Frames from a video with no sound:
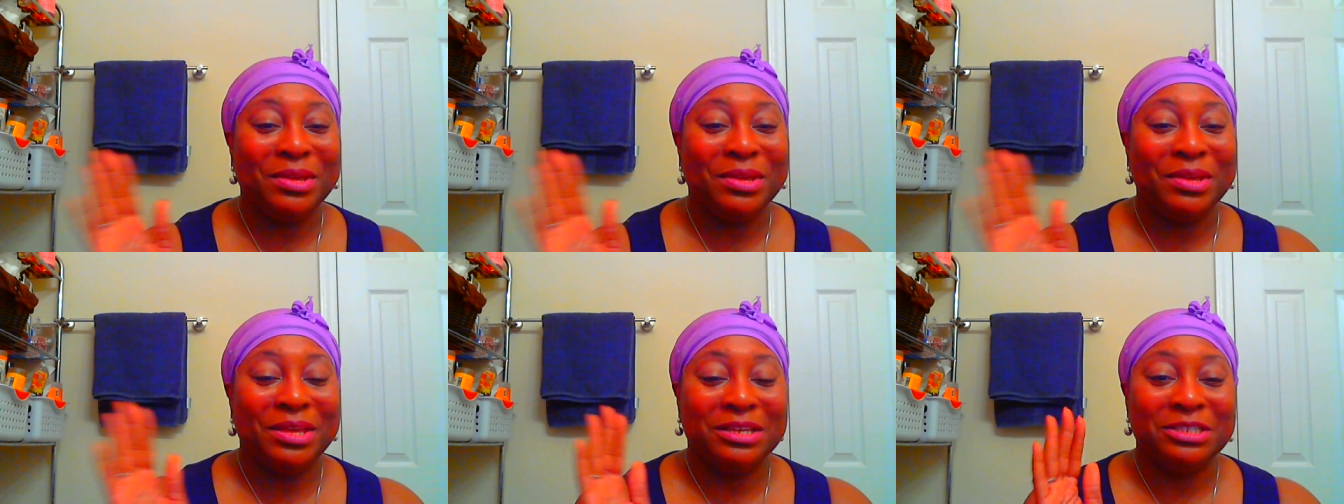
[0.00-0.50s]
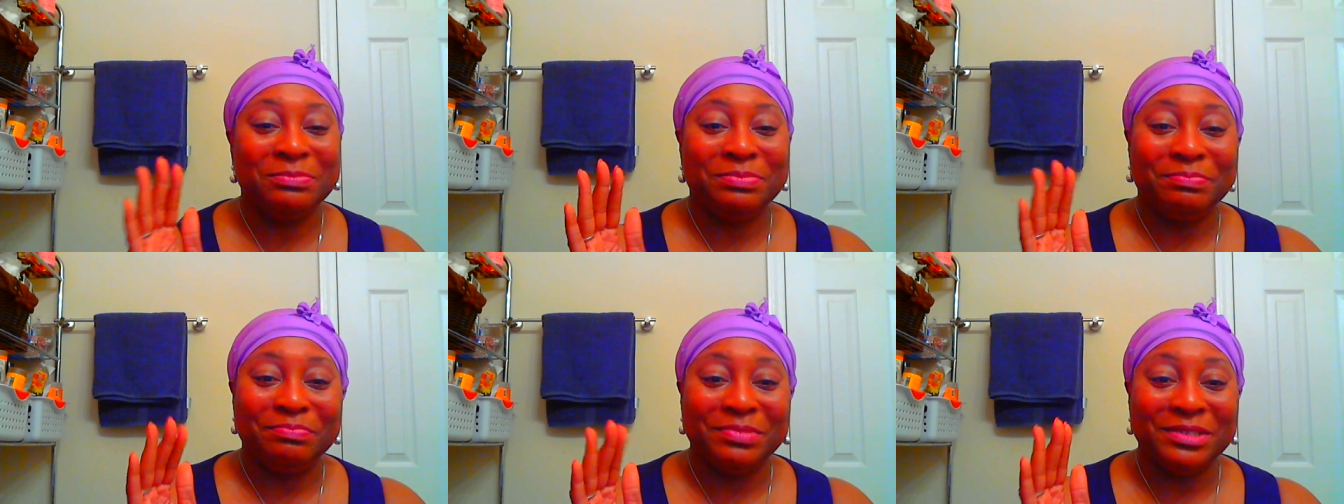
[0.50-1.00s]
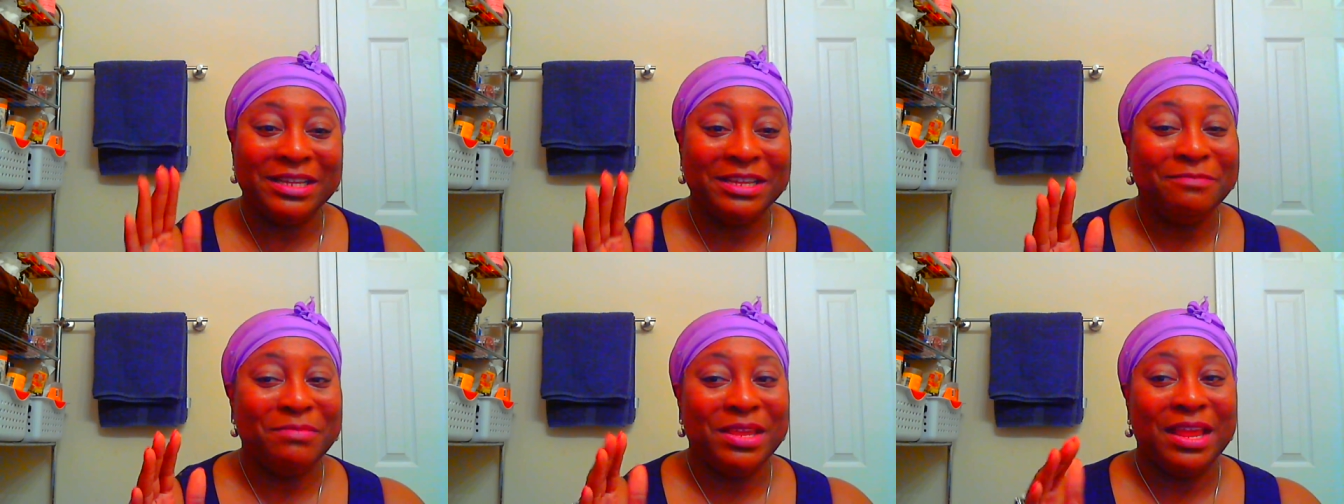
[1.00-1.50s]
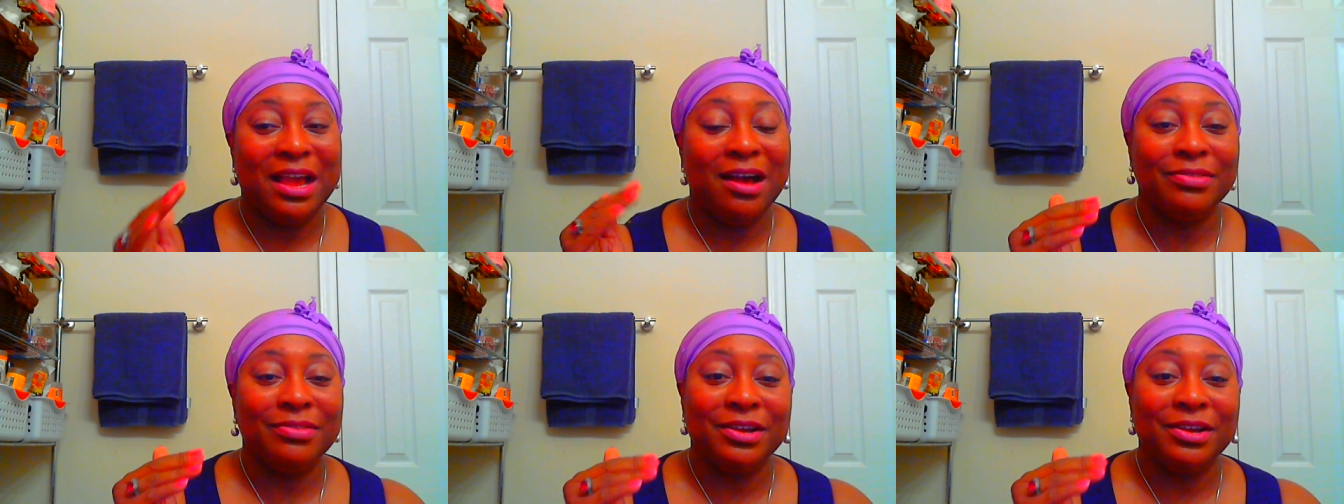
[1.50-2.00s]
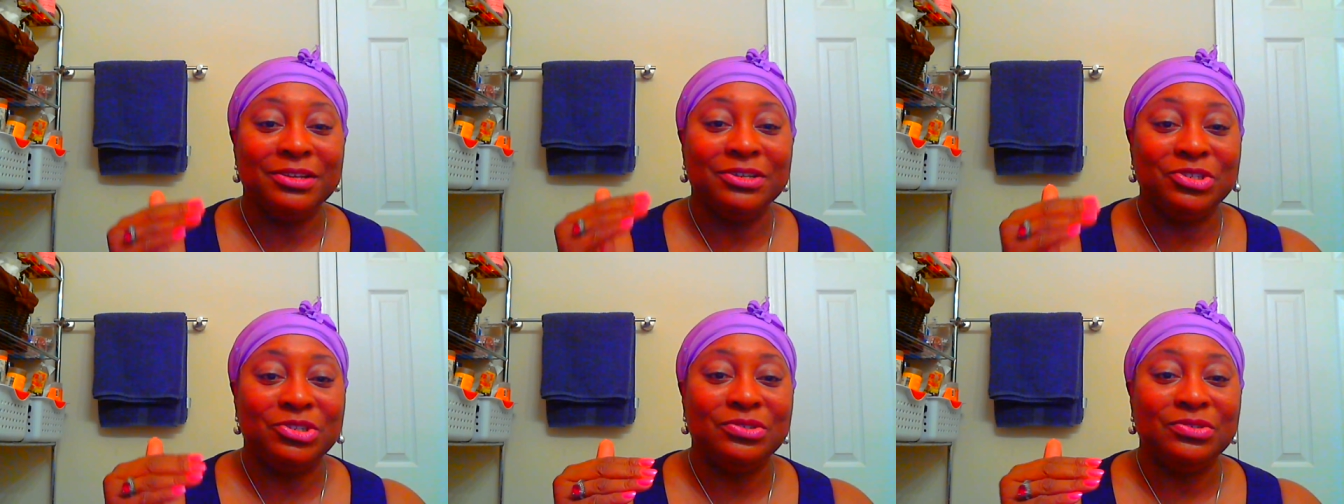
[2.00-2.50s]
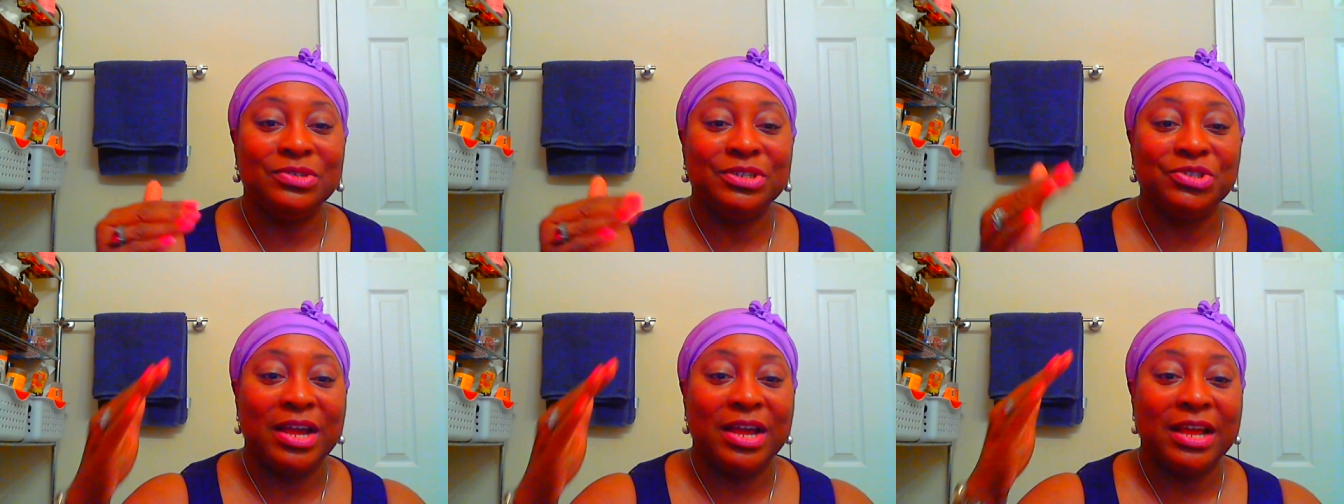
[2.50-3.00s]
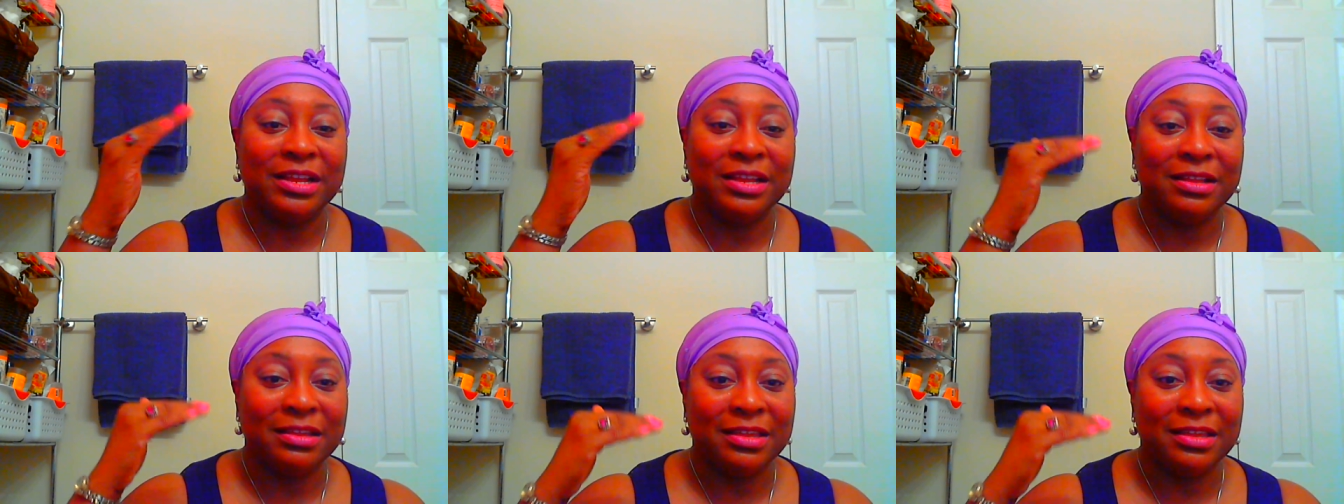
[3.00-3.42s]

because believe me, all they're going to do is try to